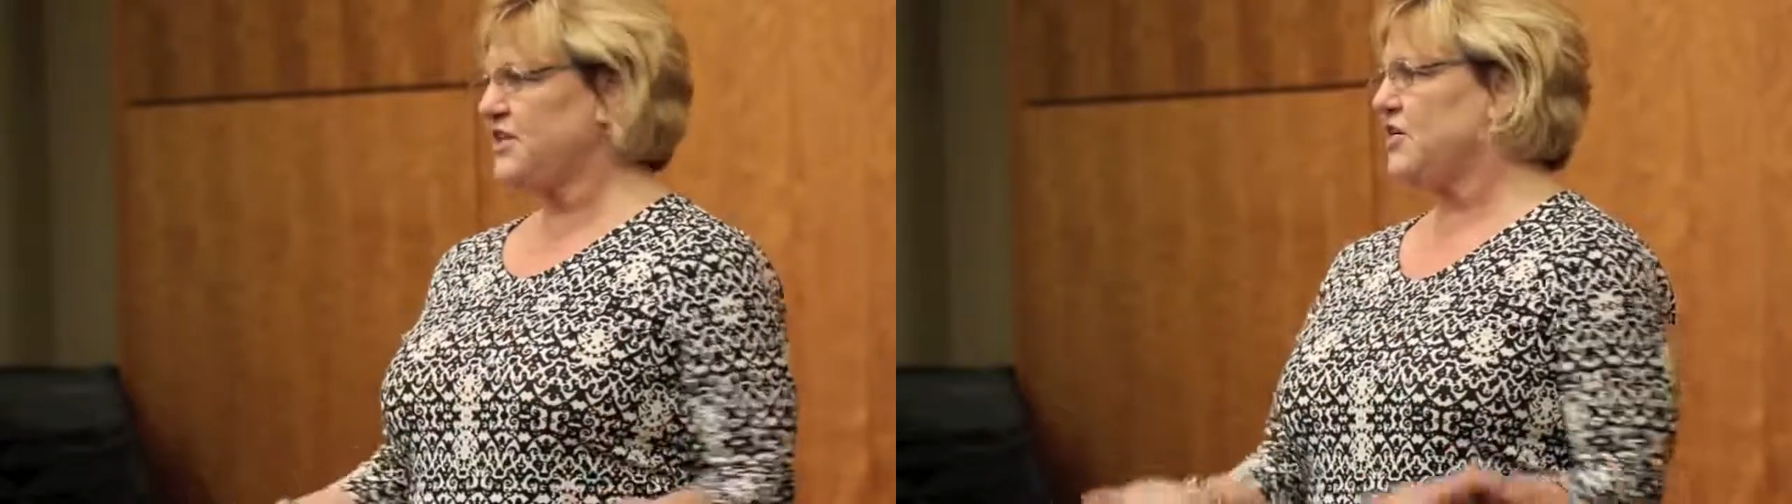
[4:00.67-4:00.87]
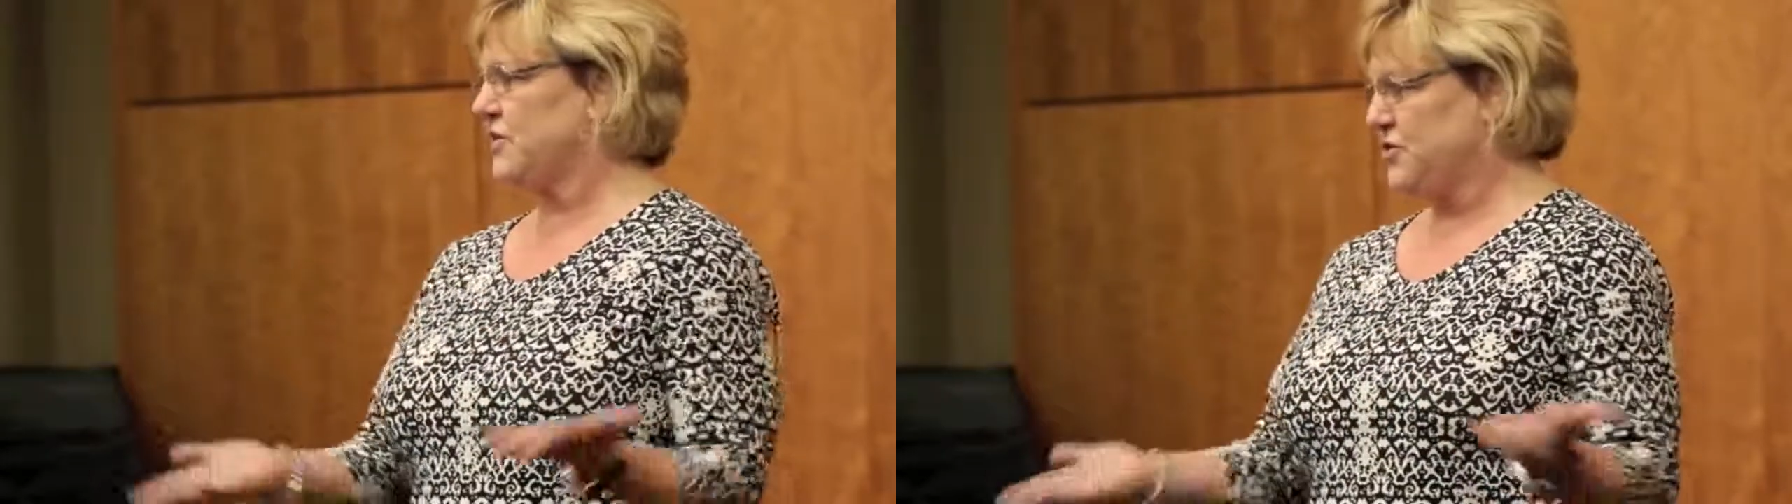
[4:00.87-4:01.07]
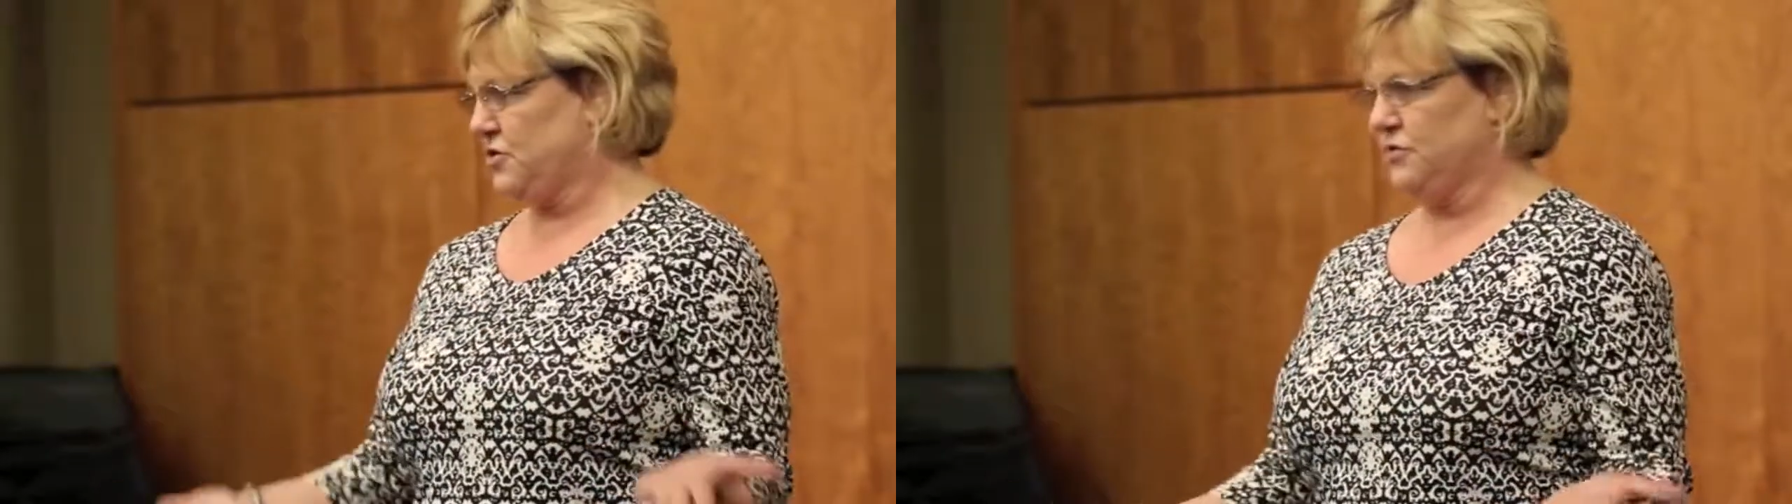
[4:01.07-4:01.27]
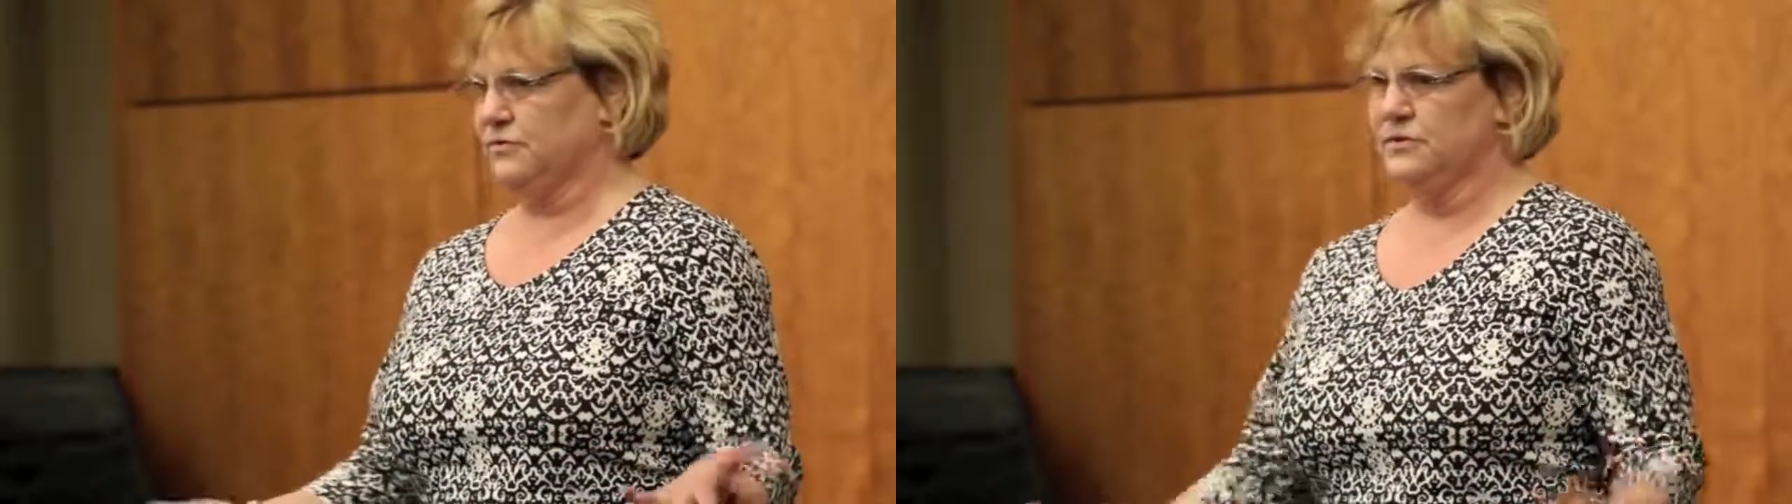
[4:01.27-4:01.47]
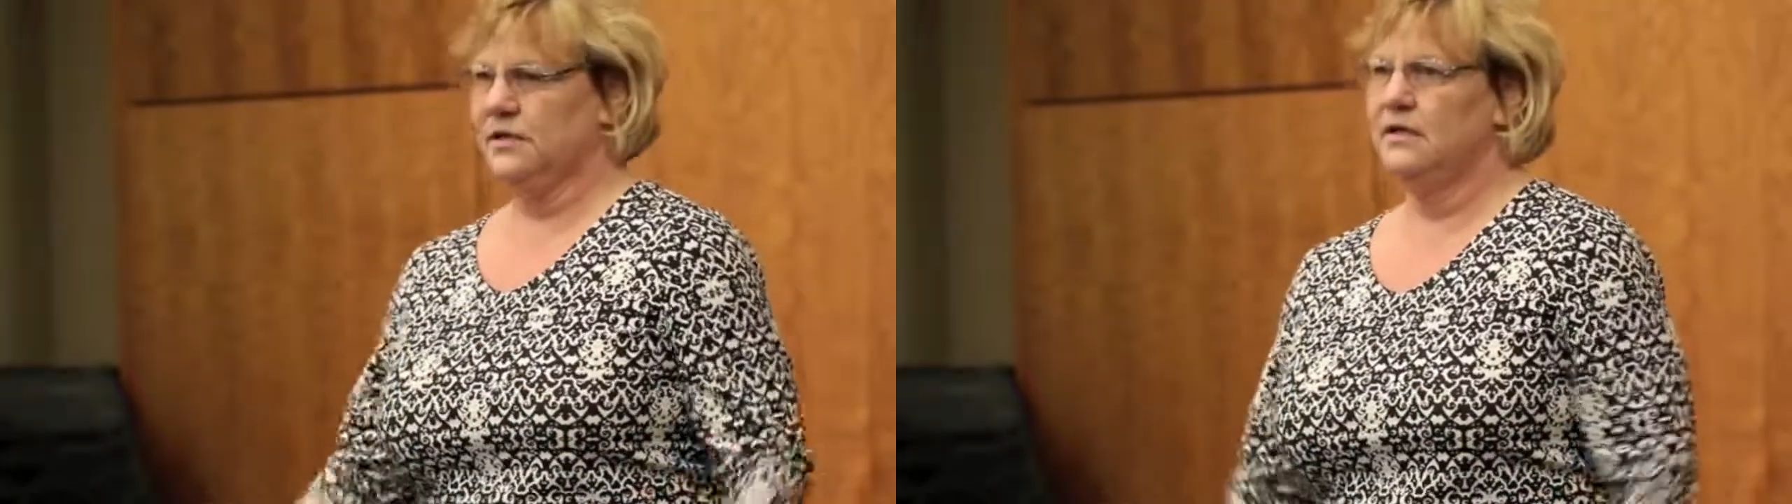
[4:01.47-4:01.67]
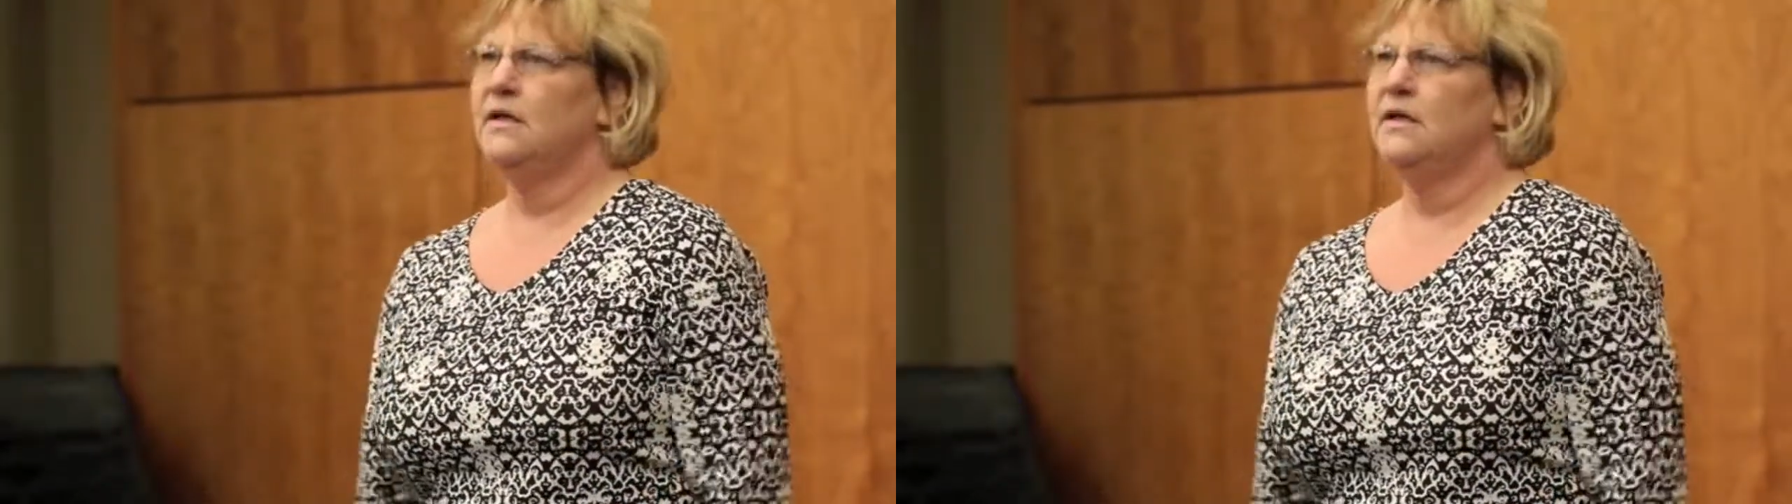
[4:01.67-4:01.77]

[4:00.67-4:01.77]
There's nothing you can do.